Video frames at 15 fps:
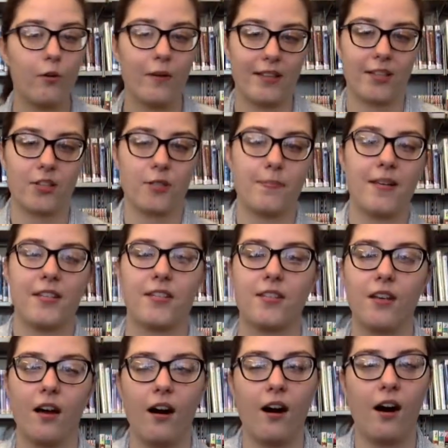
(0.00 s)
and there's bees
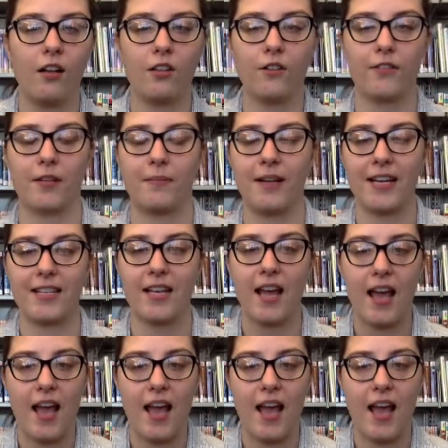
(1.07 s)
all over the place.